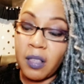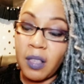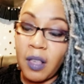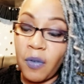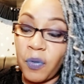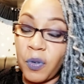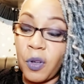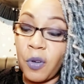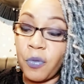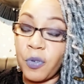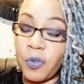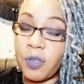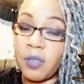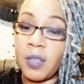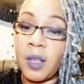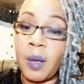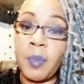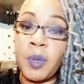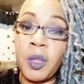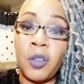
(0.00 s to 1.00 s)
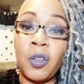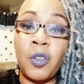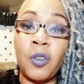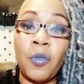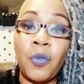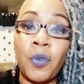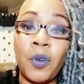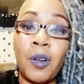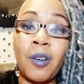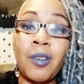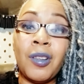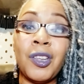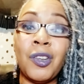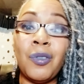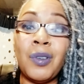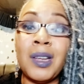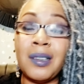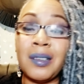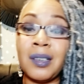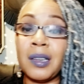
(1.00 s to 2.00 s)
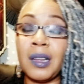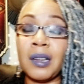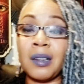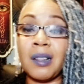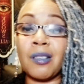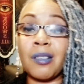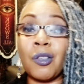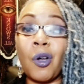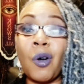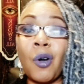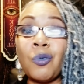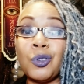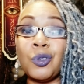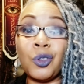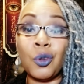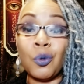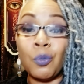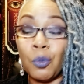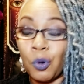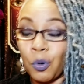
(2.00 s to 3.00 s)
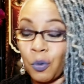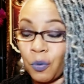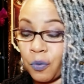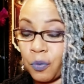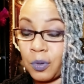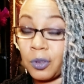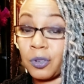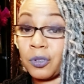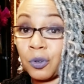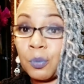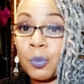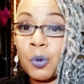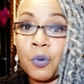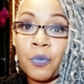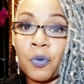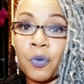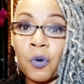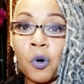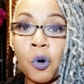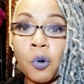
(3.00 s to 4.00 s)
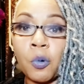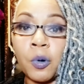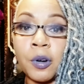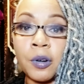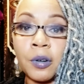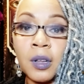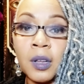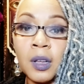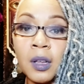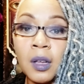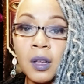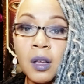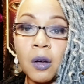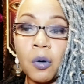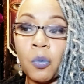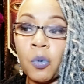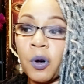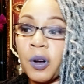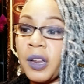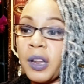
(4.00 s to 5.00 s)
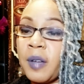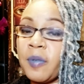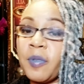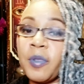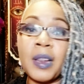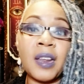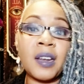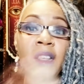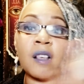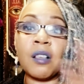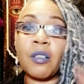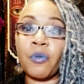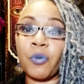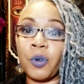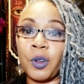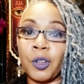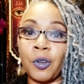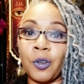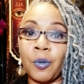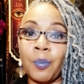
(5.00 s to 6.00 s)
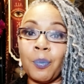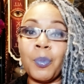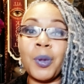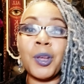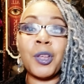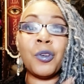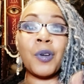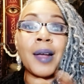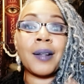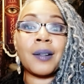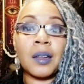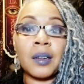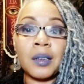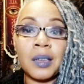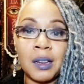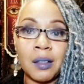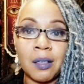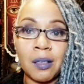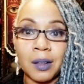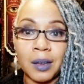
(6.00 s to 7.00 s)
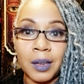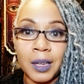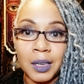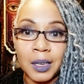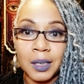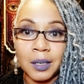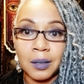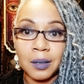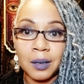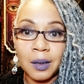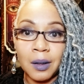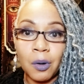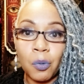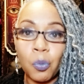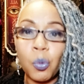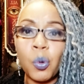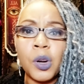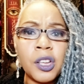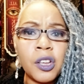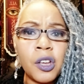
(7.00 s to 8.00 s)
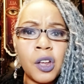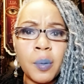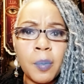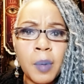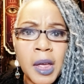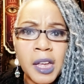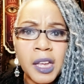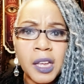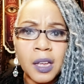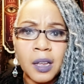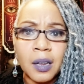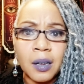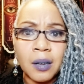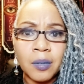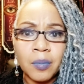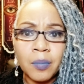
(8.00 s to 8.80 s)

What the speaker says: I feel for some of you, you feel you need to let this go to move forward, whatever that is for you. But you got the clean slate. What are you going to make it?